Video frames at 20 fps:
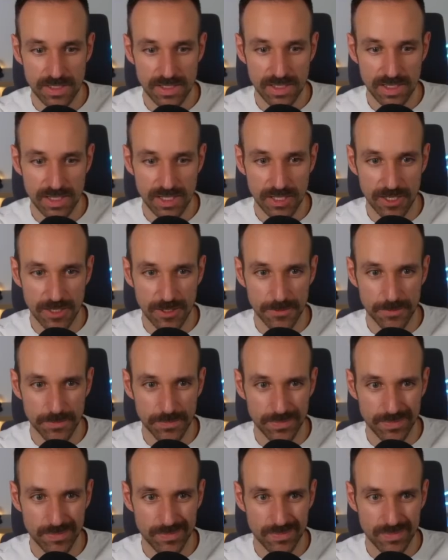
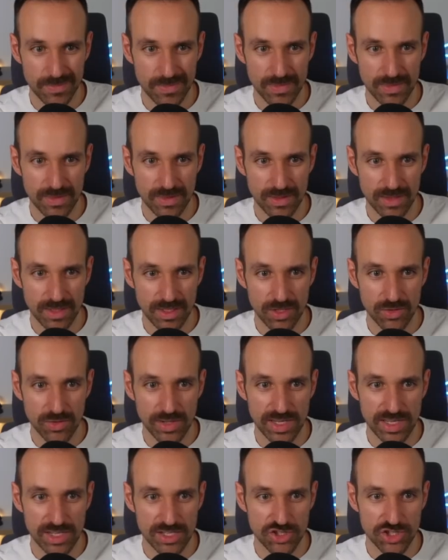Um,
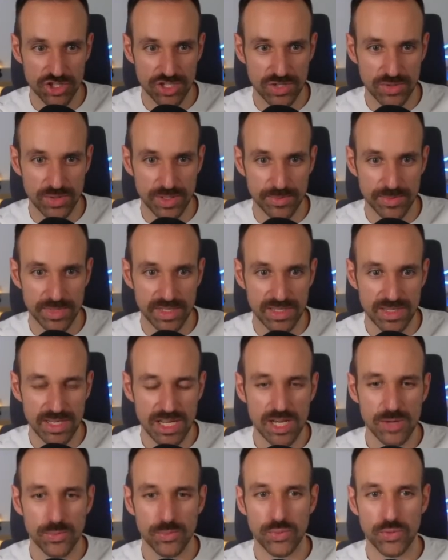okay, it's showing me
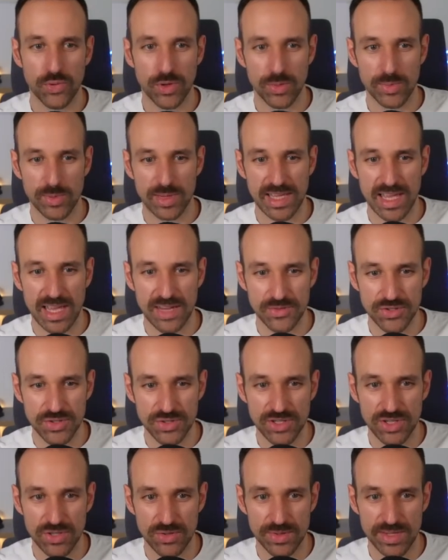probably I have to
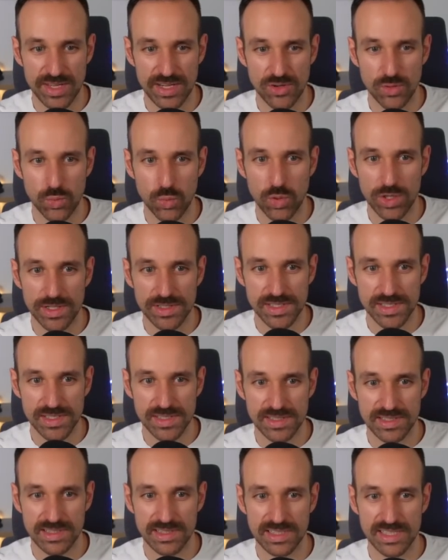go there once
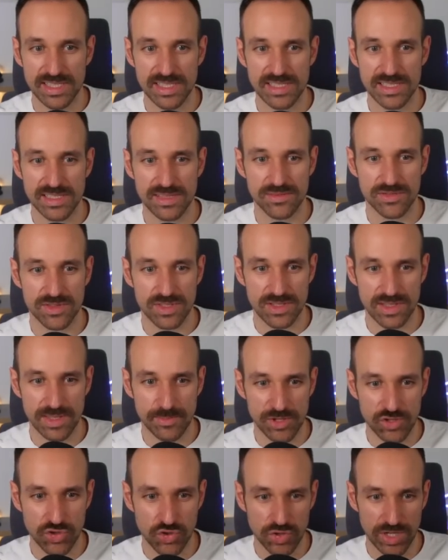at least. So let
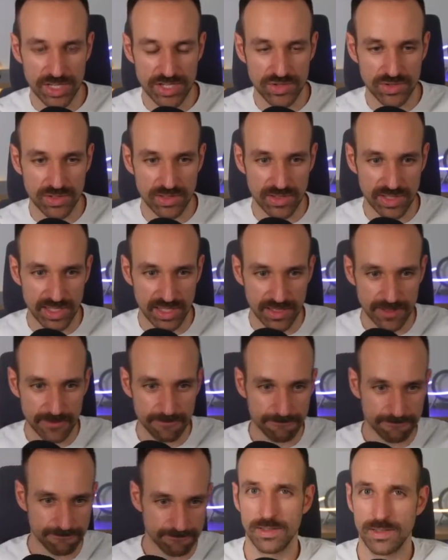me try to log in.
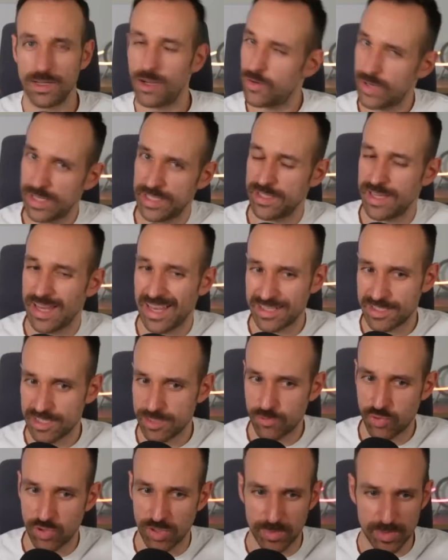Alright, had
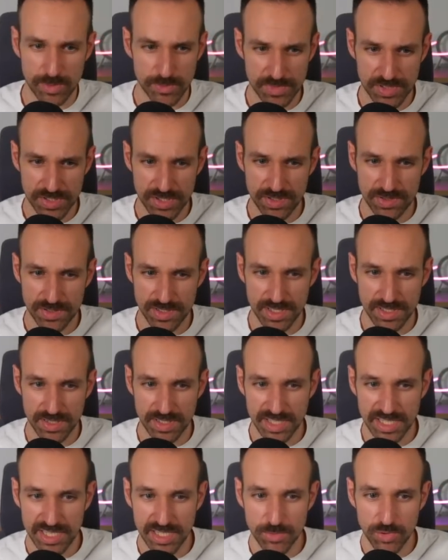some problems using the
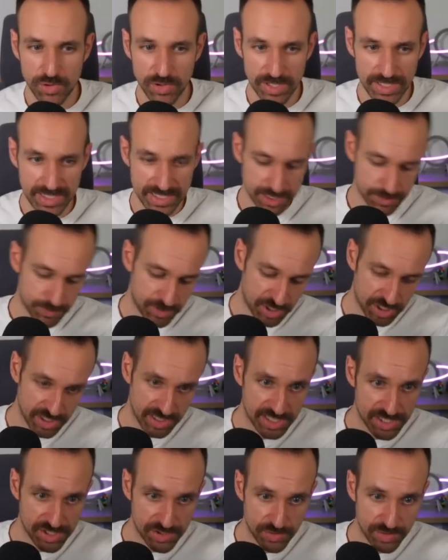keyboard,
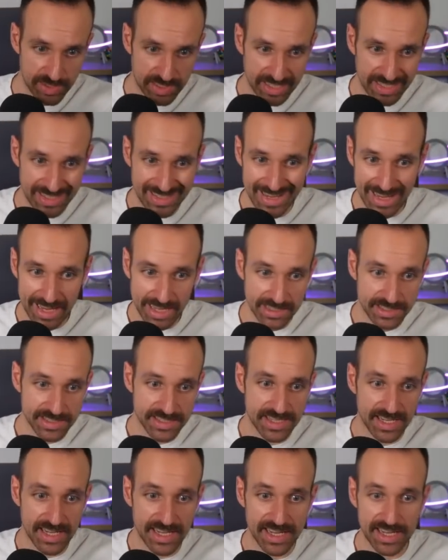especially doing like an at
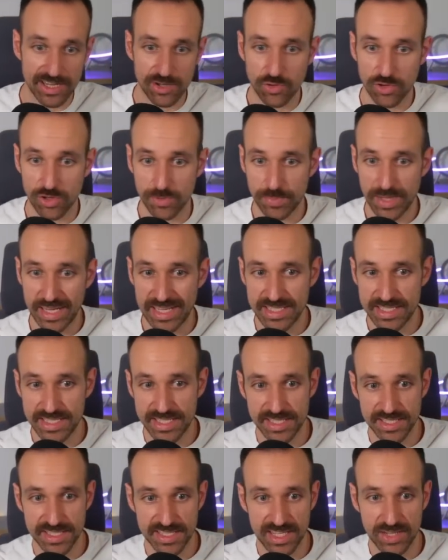sign or
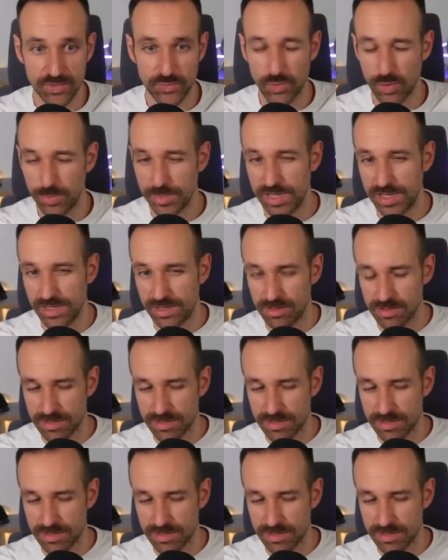pasting stuff from here,